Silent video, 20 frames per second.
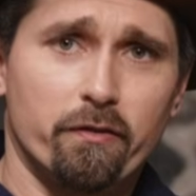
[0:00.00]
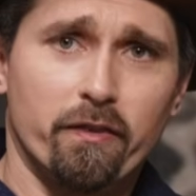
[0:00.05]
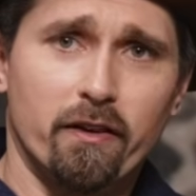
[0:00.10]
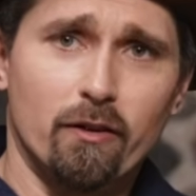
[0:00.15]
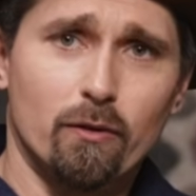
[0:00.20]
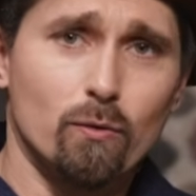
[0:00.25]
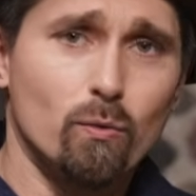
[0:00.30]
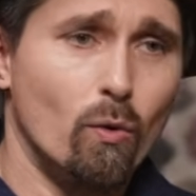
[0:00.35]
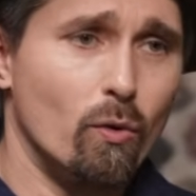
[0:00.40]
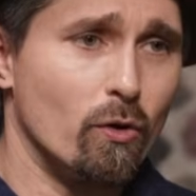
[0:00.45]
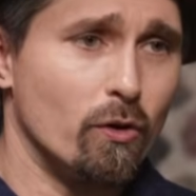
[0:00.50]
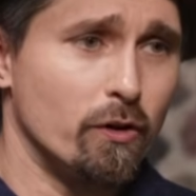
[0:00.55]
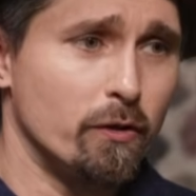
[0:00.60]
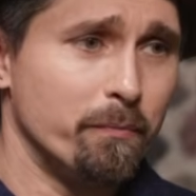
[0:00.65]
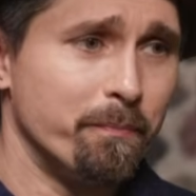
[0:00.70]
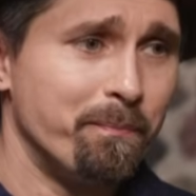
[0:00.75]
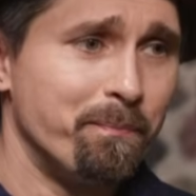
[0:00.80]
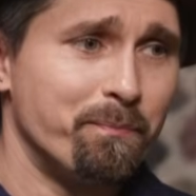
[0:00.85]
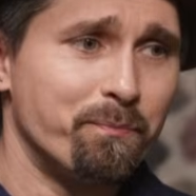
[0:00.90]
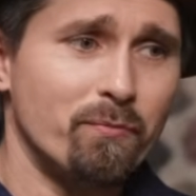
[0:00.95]
finger
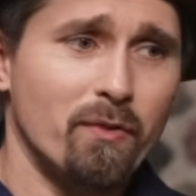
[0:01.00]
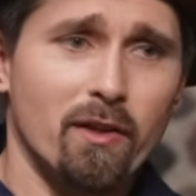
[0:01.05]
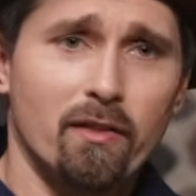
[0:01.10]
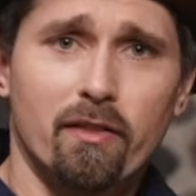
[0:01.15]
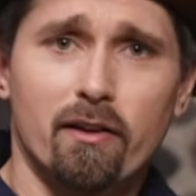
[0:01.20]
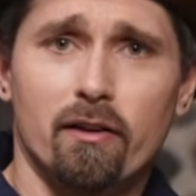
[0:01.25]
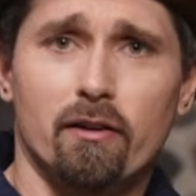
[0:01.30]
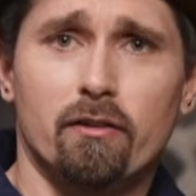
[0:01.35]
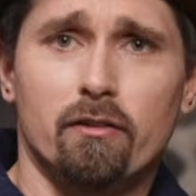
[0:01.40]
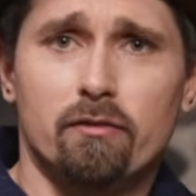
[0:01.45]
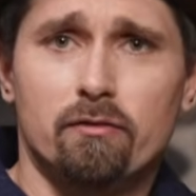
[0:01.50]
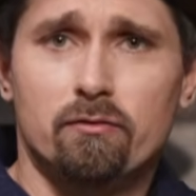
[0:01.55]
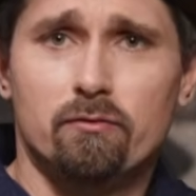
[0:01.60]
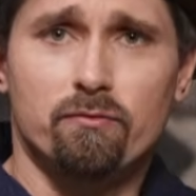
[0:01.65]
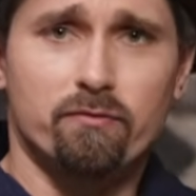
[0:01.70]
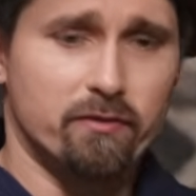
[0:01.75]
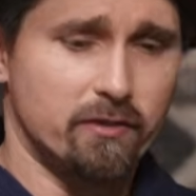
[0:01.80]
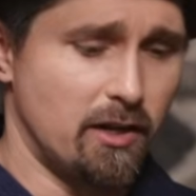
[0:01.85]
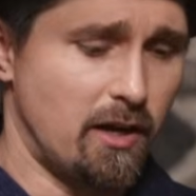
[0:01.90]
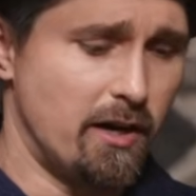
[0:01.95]
warm. They're
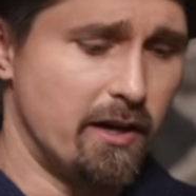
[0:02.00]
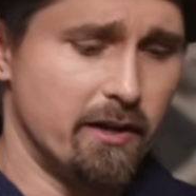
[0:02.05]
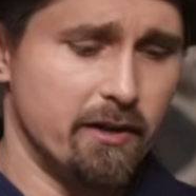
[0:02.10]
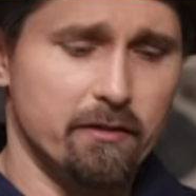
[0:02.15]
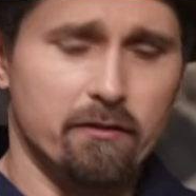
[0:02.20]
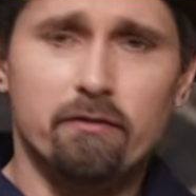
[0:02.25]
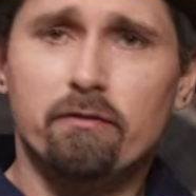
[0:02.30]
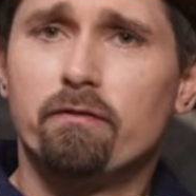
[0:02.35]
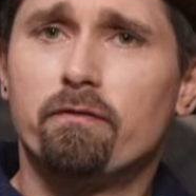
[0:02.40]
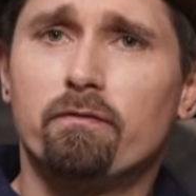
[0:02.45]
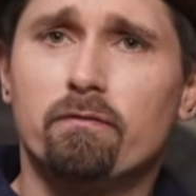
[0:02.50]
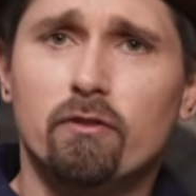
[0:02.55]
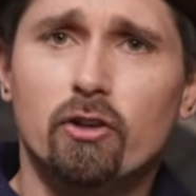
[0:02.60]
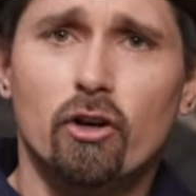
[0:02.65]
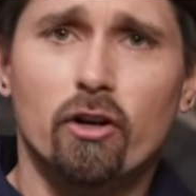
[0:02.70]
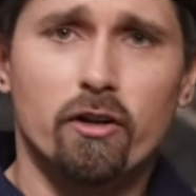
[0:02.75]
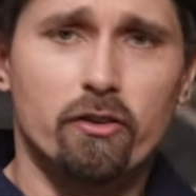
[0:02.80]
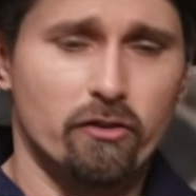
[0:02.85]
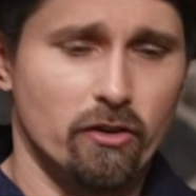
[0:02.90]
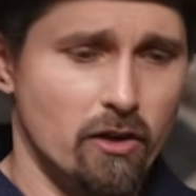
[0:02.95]
tying
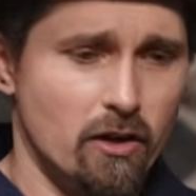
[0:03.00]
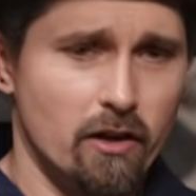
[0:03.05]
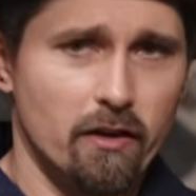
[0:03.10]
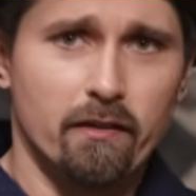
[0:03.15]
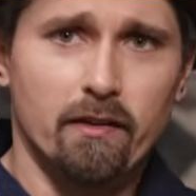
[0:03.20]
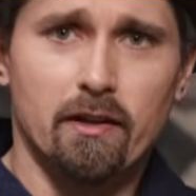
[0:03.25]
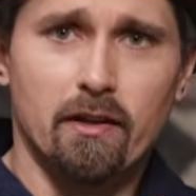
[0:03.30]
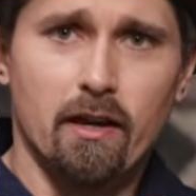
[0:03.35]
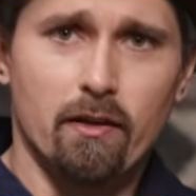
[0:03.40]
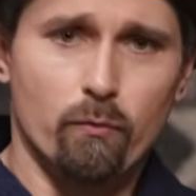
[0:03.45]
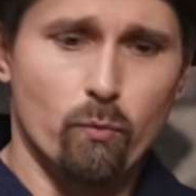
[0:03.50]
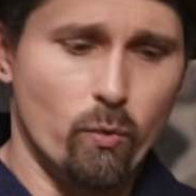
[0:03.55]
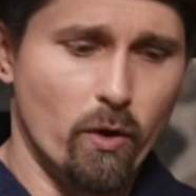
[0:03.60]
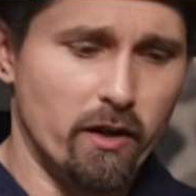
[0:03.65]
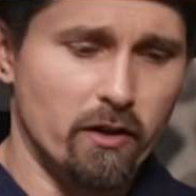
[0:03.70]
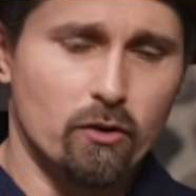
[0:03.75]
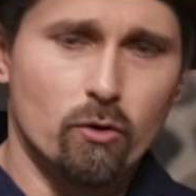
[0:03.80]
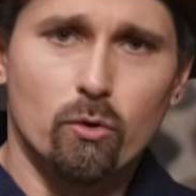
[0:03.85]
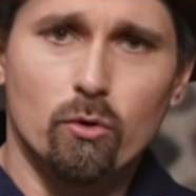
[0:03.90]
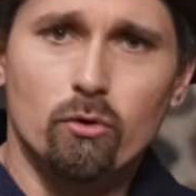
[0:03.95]
hooks on. They have
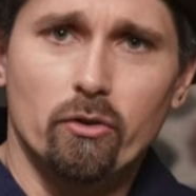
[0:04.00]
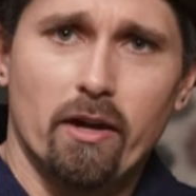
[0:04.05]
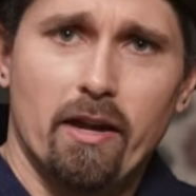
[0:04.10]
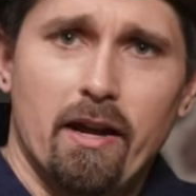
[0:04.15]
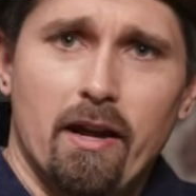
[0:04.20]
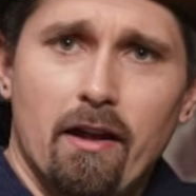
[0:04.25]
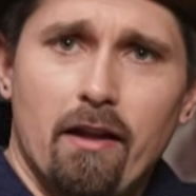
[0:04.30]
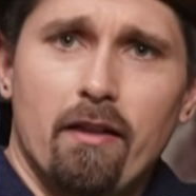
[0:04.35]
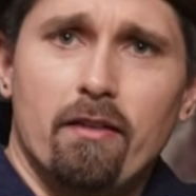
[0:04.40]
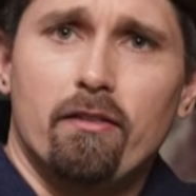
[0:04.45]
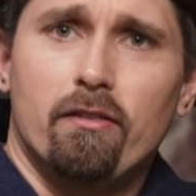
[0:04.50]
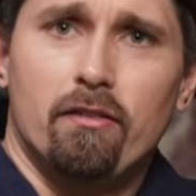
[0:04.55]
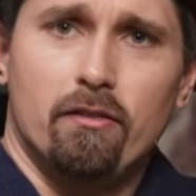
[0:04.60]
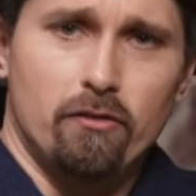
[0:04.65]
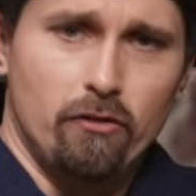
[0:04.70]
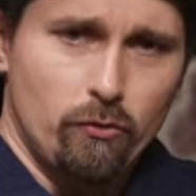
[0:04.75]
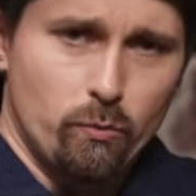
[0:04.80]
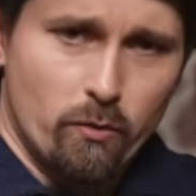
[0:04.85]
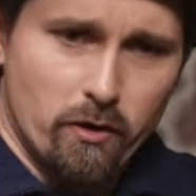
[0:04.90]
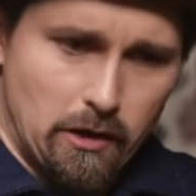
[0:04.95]
wet, cold hands.
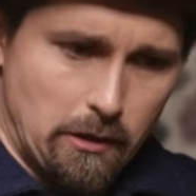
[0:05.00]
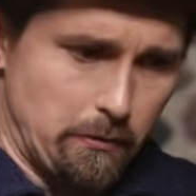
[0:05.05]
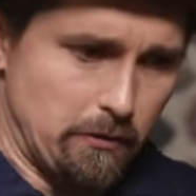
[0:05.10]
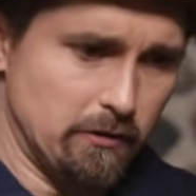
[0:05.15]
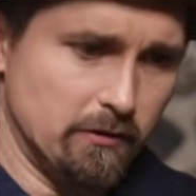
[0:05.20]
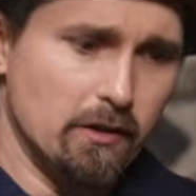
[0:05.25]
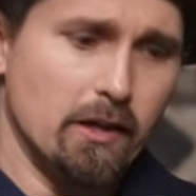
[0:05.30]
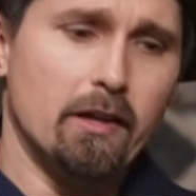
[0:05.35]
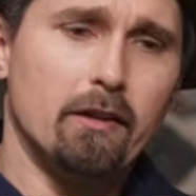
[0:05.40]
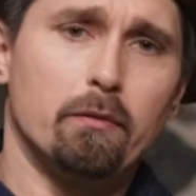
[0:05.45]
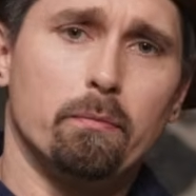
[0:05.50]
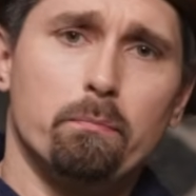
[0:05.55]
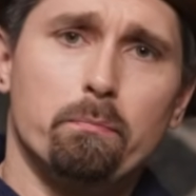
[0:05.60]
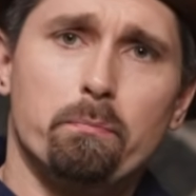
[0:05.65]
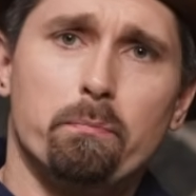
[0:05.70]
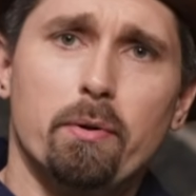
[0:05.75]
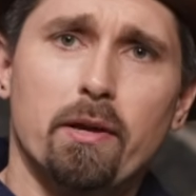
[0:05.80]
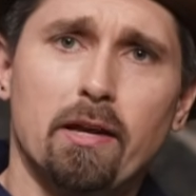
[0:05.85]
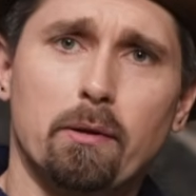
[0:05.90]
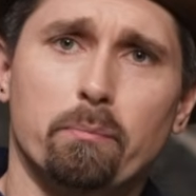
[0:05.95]
Just want a nice
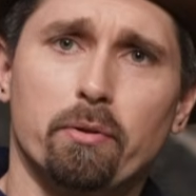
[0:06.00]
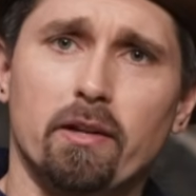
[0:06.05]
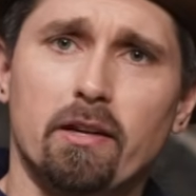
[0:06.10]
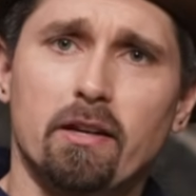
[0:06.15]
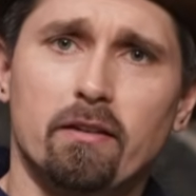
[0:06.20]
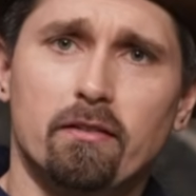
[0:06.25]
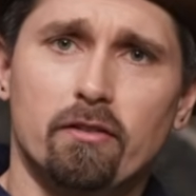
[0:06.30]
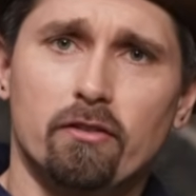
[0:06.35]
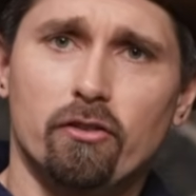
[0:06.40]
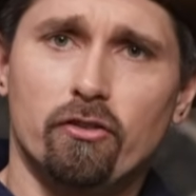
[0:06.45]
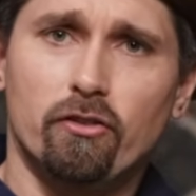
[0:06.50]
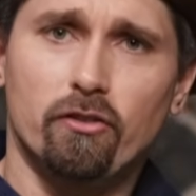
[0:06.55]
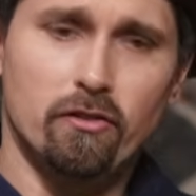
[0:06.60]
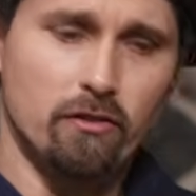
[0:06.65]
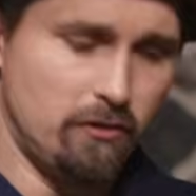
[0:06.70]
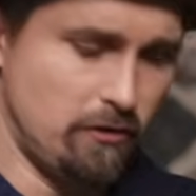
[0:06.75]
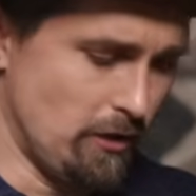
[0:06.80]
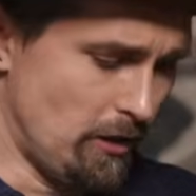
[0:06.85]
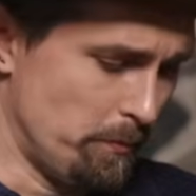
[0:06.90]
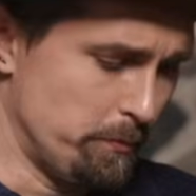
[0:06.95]
big place to just
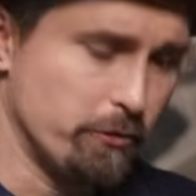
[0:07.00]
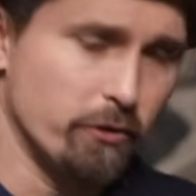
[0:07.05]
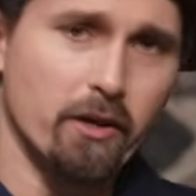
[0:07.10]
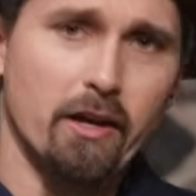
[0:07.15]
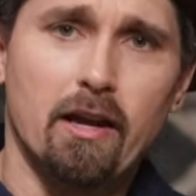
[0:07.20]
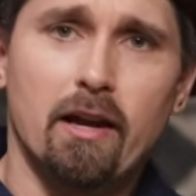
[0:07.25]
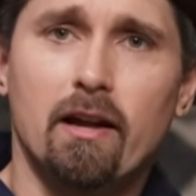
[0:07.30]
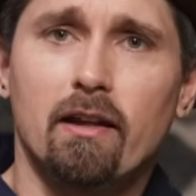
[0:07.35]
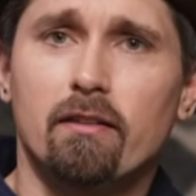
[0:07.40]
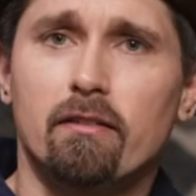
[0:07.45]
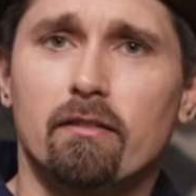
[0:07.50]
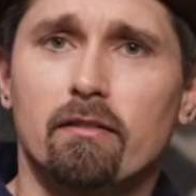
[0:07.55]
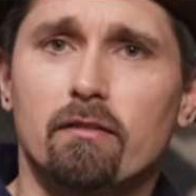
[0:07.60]
dump your hands